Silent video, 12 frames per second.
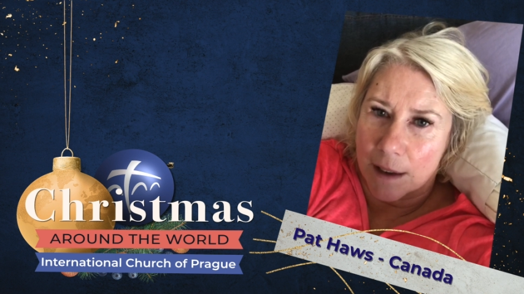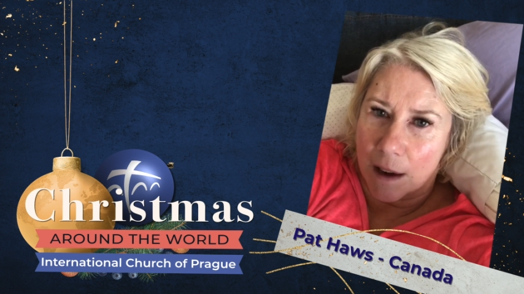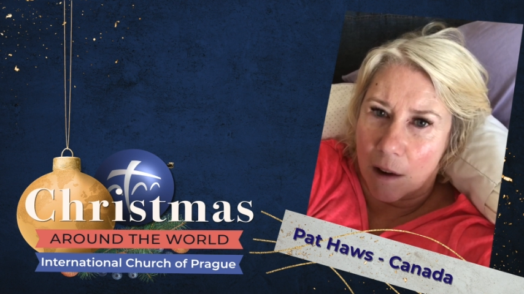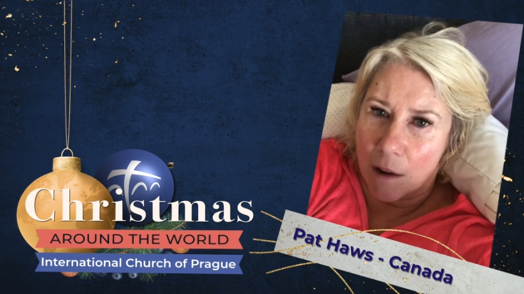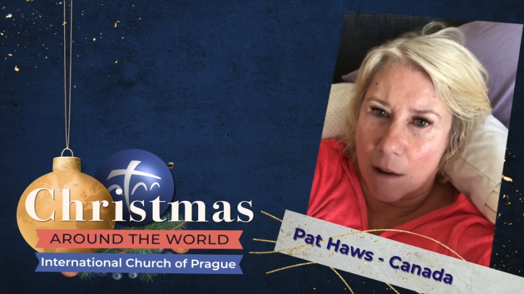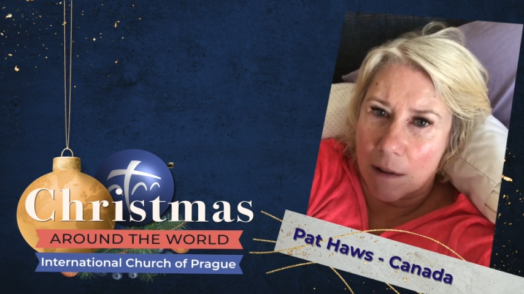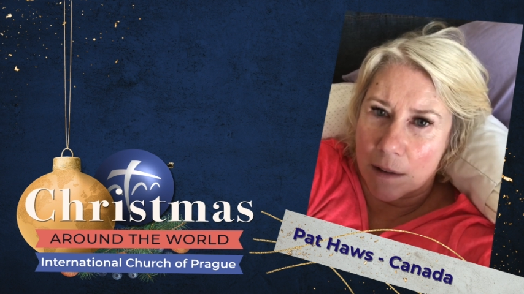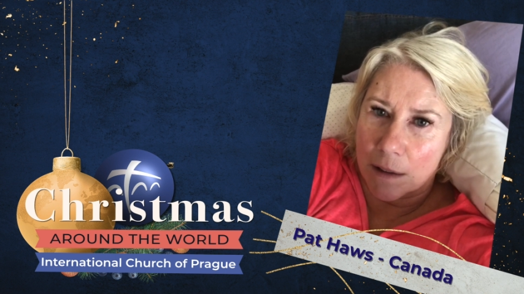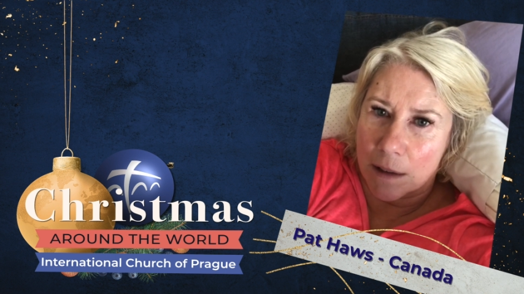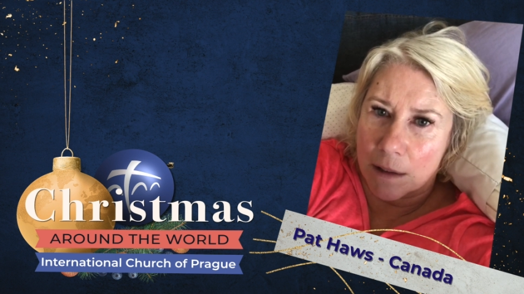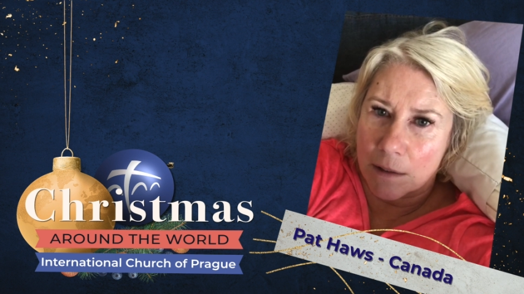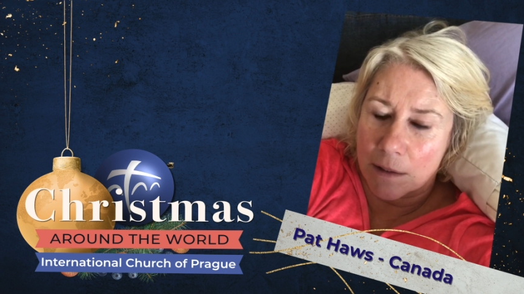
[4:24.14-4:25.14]
All
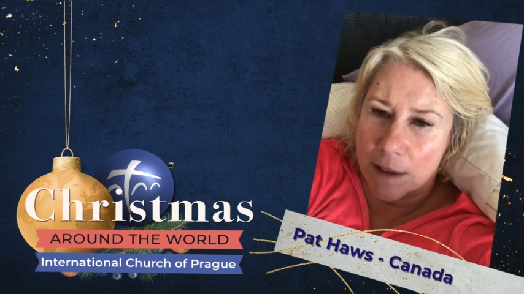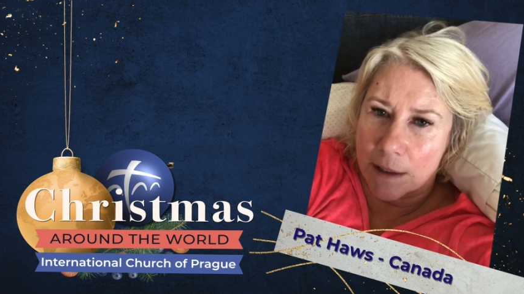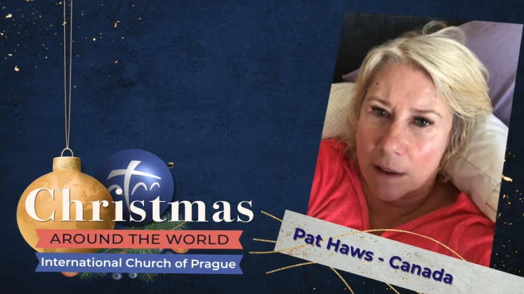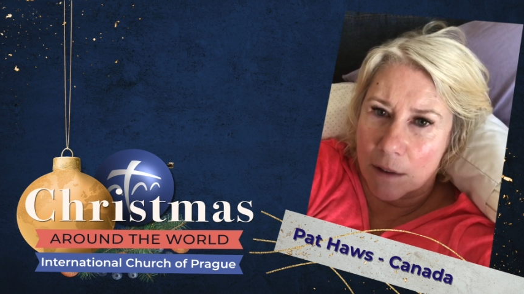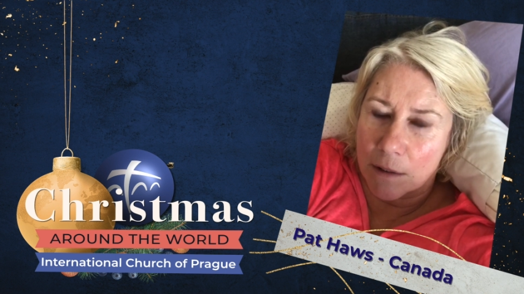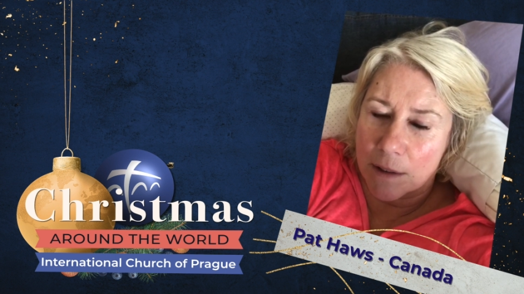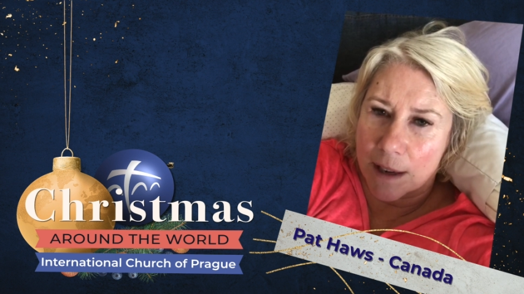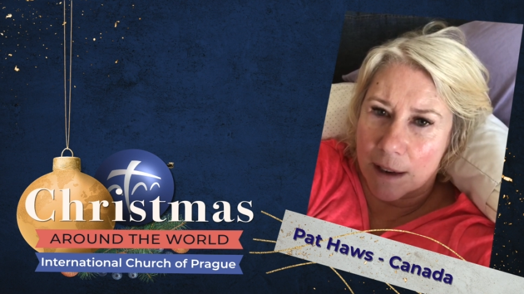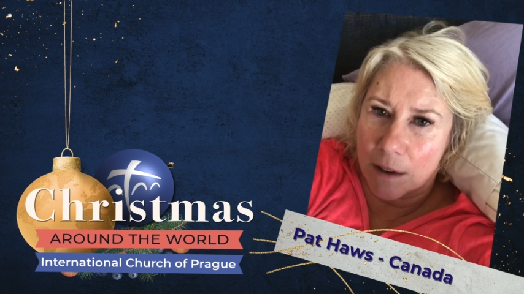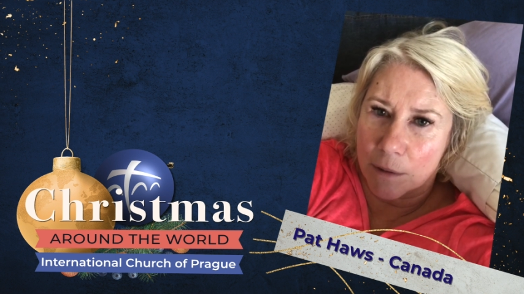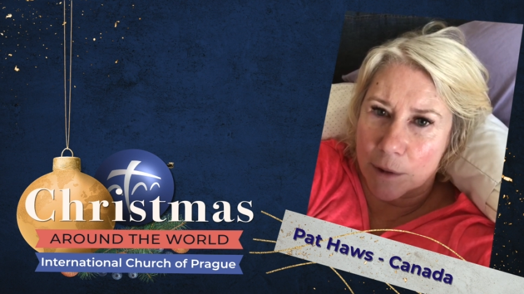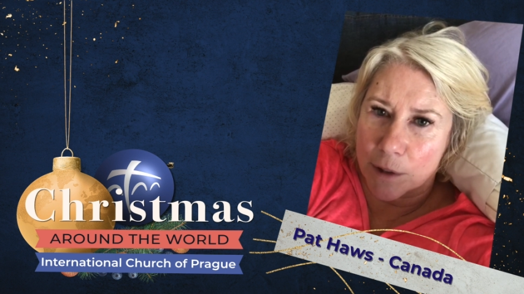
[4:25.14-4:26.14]
alone in a
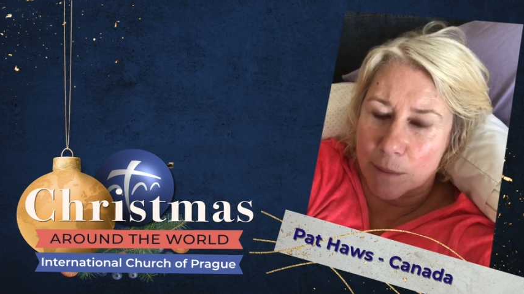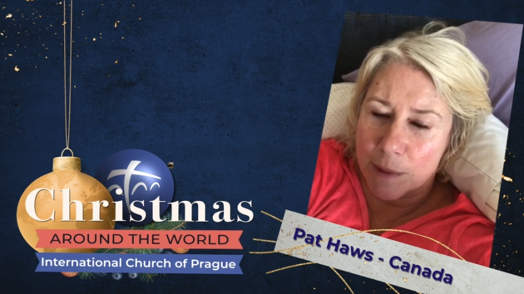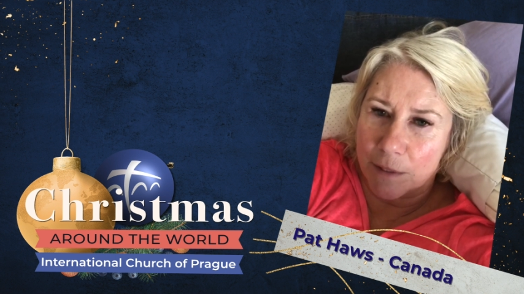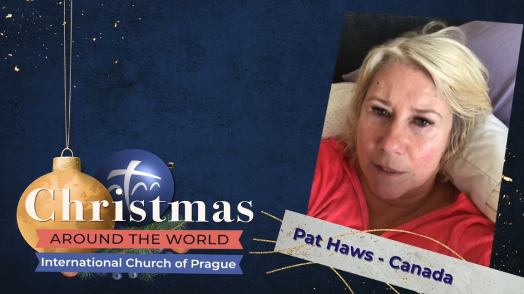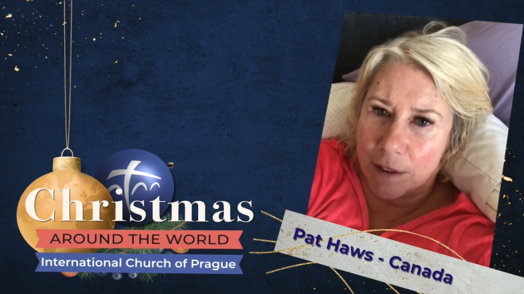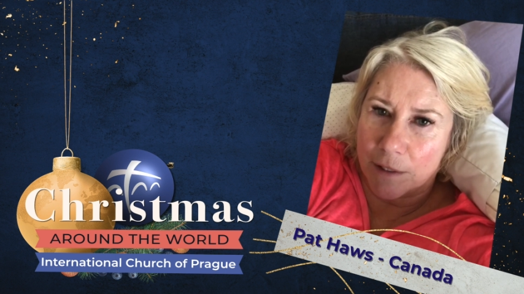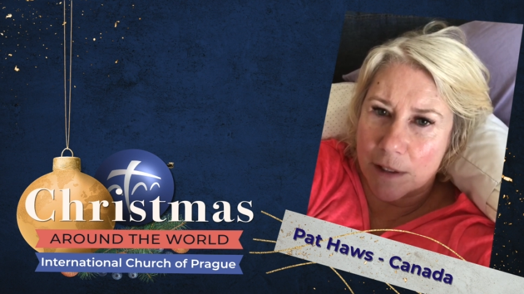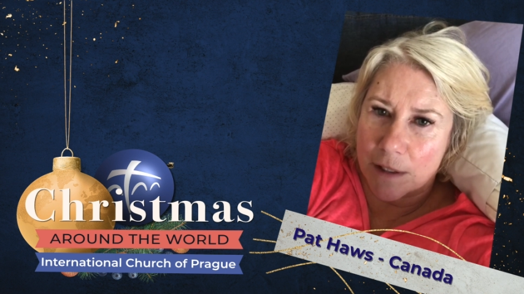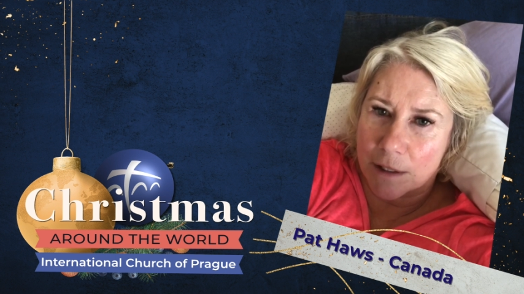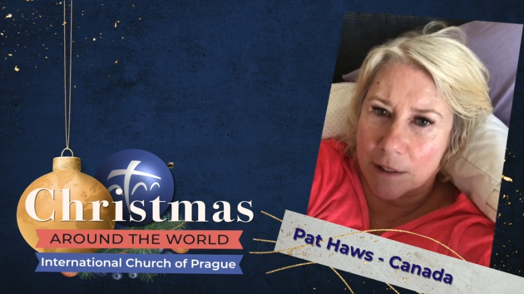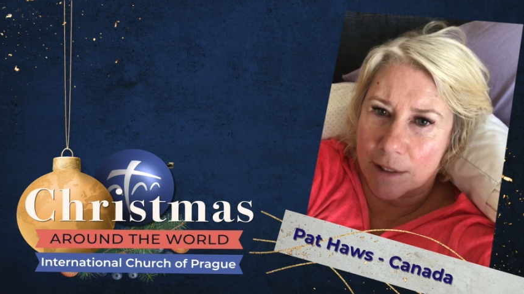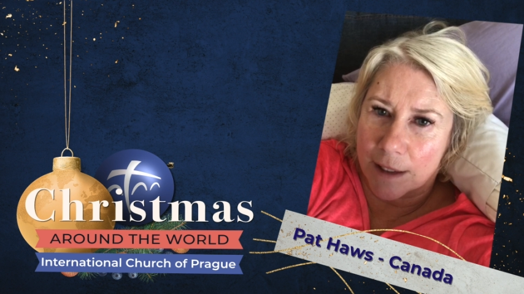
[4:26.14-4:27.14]
hotel room if I was
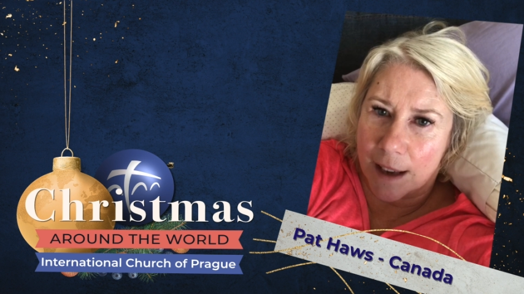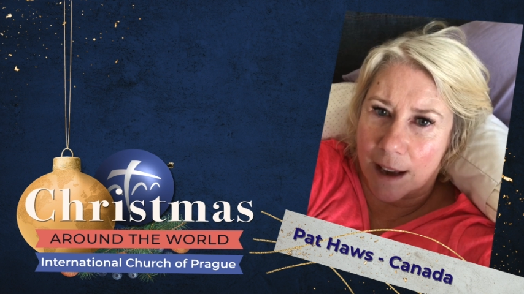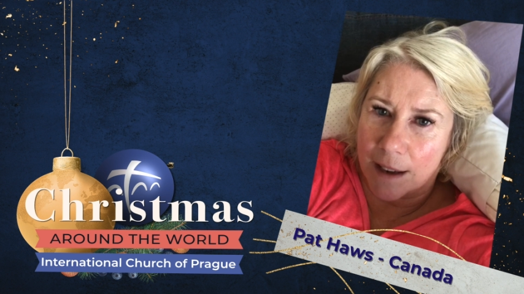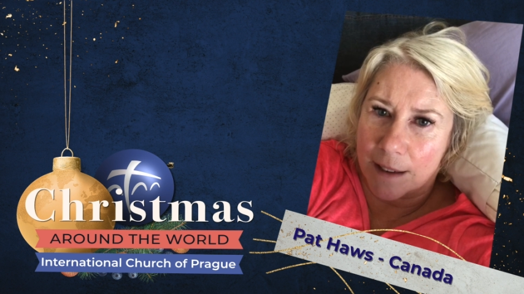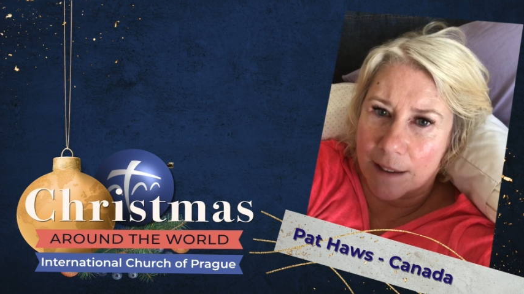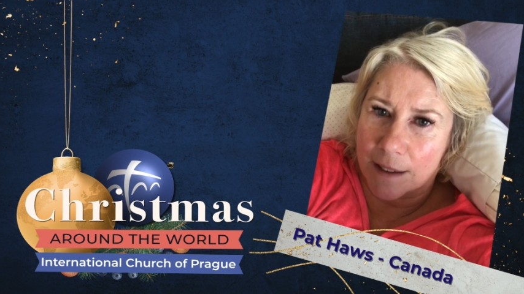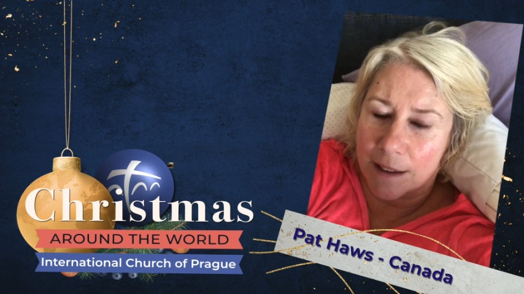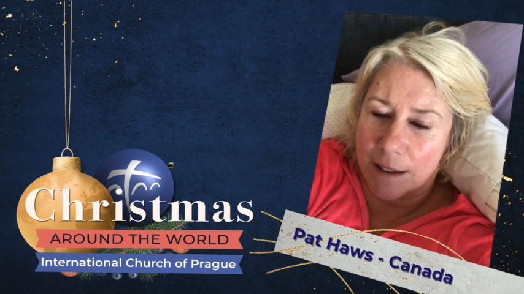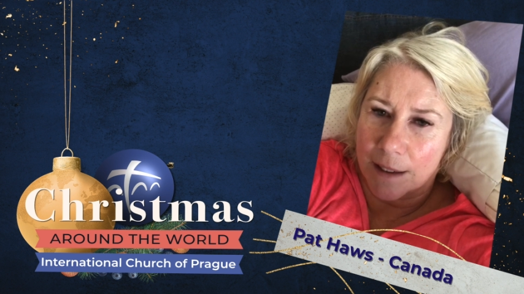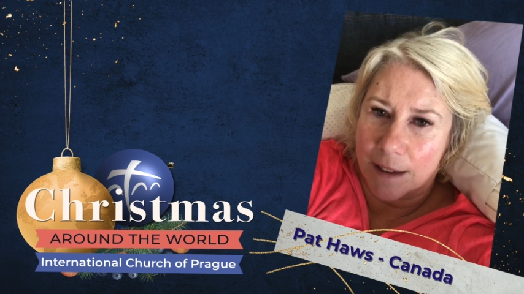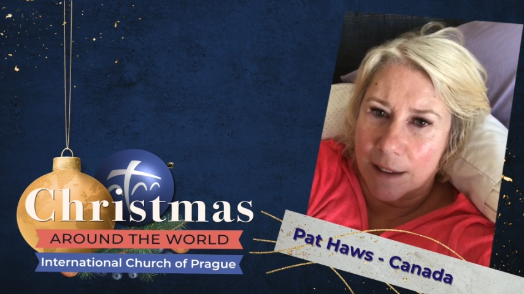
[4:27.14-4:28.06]
to go to Canada.